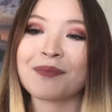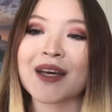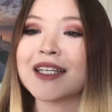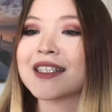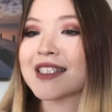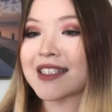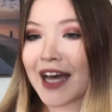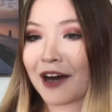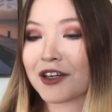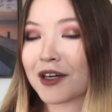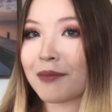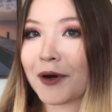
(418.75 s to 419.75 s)
The sound
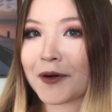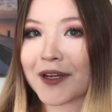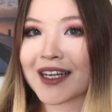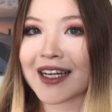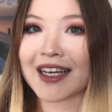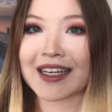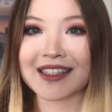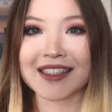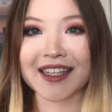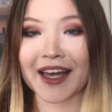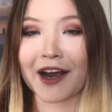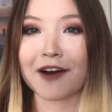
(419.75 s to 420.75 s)
component is
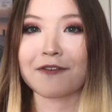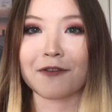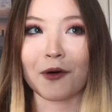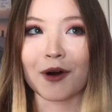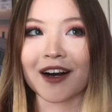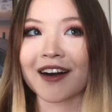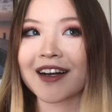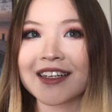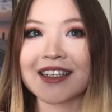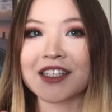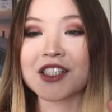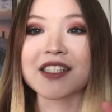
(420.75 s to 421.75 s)
there for
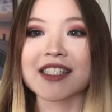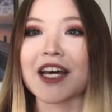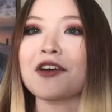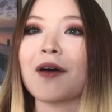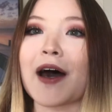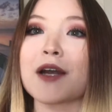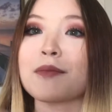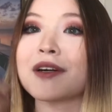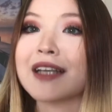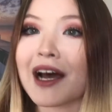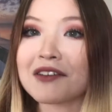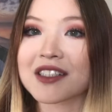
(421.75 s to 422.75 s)
just to tell you how to
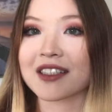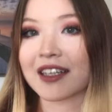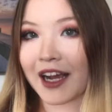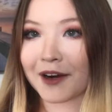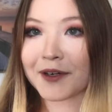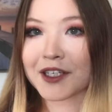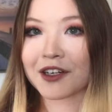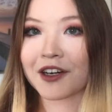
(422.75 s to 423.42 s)
pronounce the character.